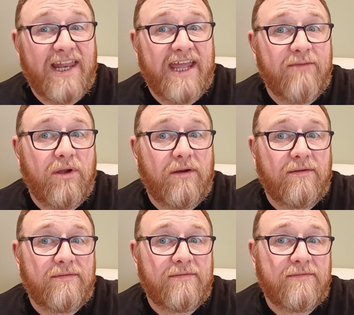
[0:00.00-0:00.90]
labour.
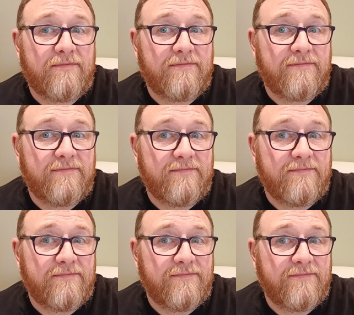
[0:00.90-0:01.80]

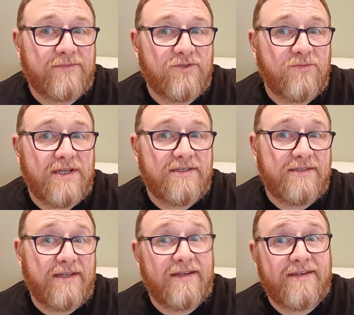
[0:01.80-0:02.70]
So
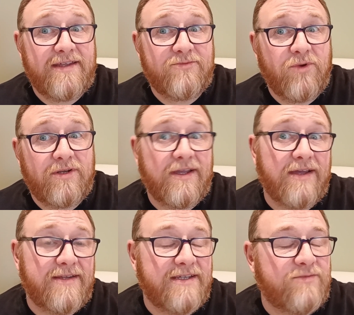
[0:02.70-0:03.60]
basically, did a day's work, you
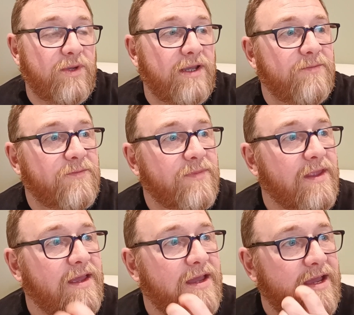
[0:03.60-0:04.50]
get a day's pay.
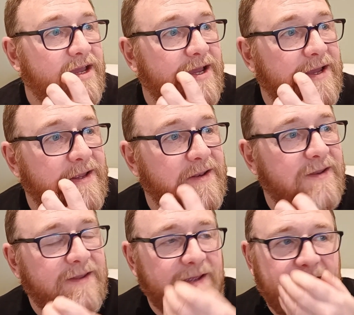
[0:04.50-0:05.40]

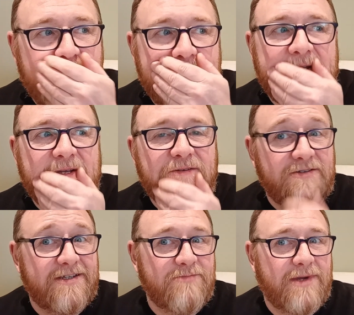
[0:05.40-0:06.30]
And this
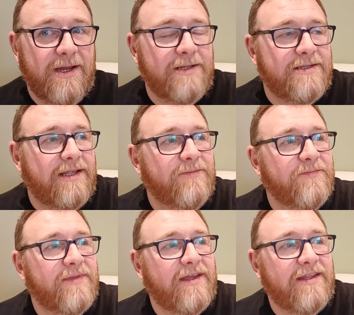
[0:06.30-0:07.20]
is in Barnsley.
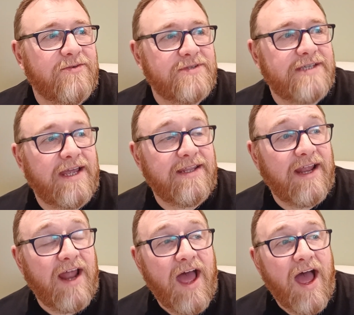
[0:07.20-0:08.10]
And I was sent
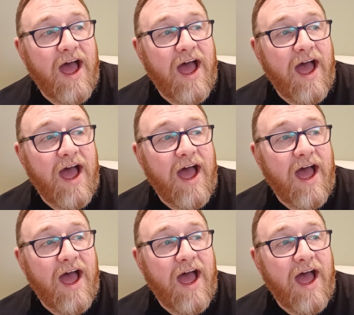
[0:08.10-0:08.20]
there.